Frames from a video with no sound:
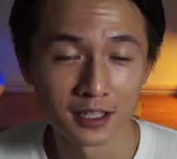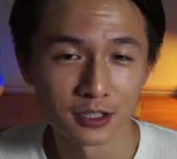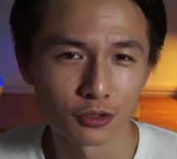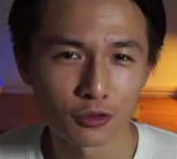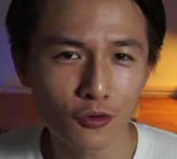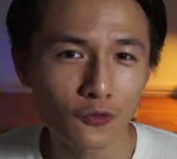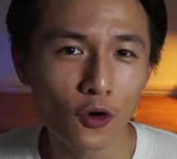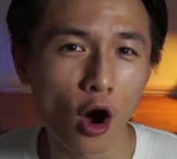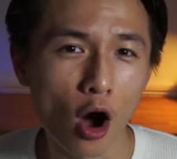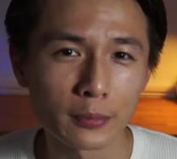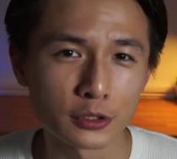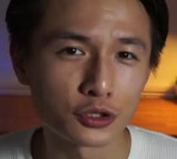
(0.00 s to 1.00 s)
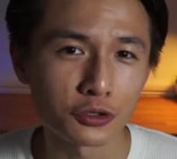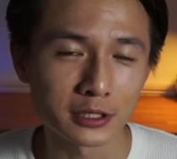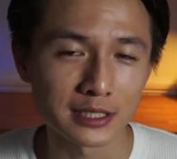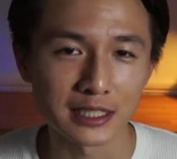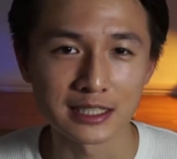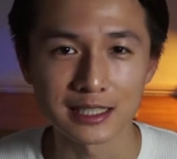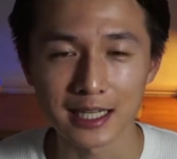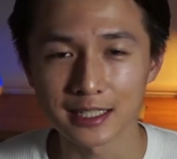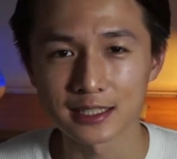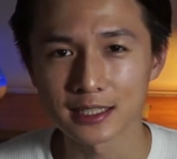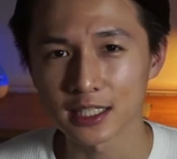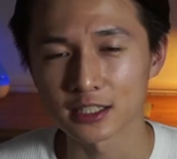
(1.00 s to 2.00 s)
So look for opportunities
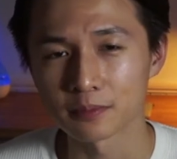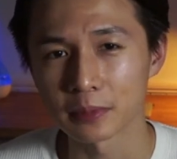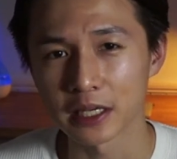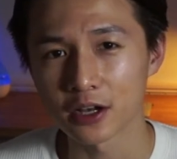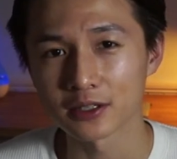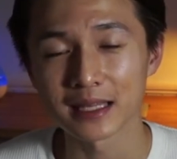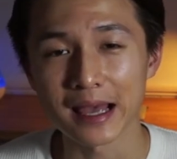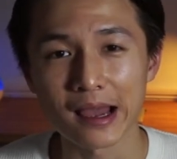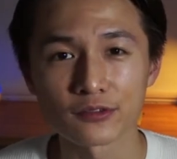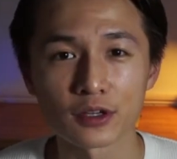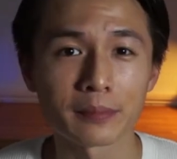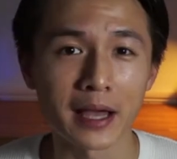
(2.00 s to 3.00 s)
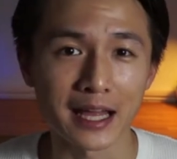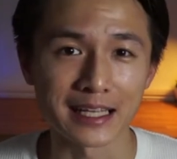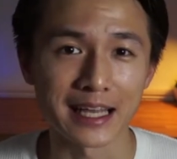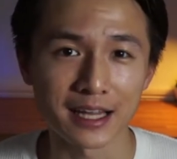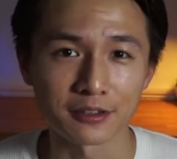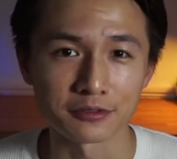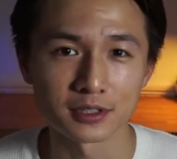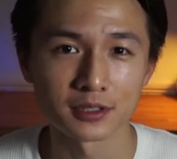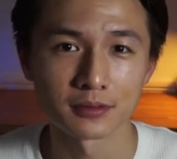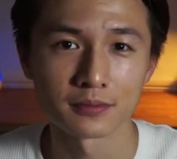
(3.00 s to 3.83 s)
like this because every penny counts.